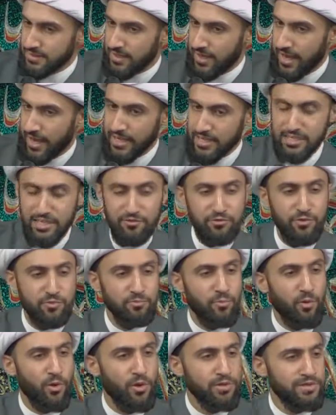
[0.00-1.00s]
I love you
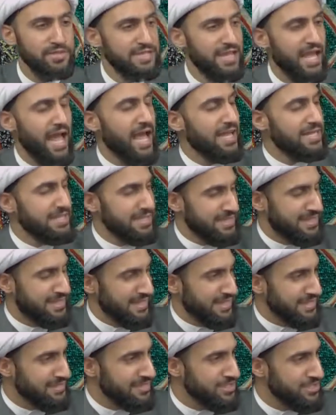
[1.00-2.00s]
more than
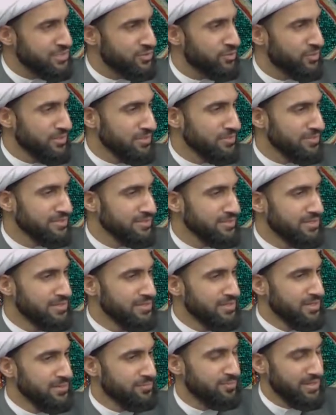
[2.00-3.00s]
anything in this world.
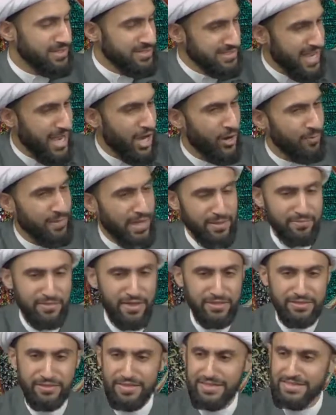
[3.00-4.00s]
But now, my
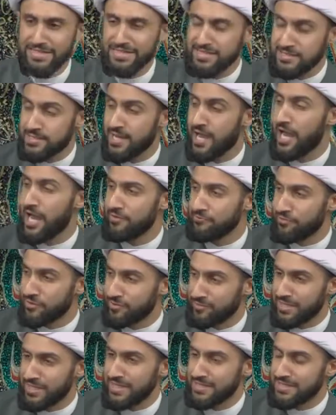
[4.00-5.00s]
mother, it is time
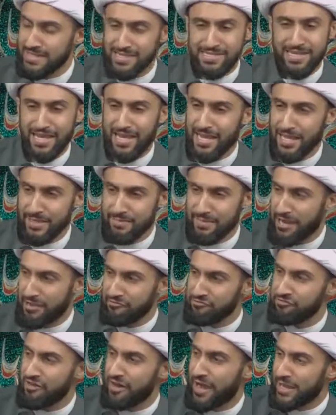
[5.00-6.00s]
for me to say
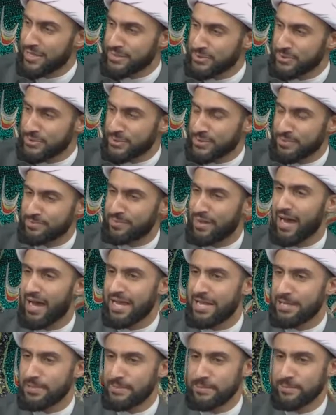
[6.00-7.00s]
my final
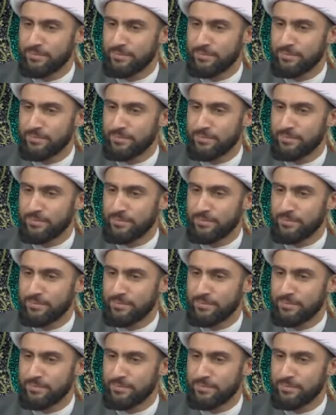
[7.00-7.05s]
goodbye.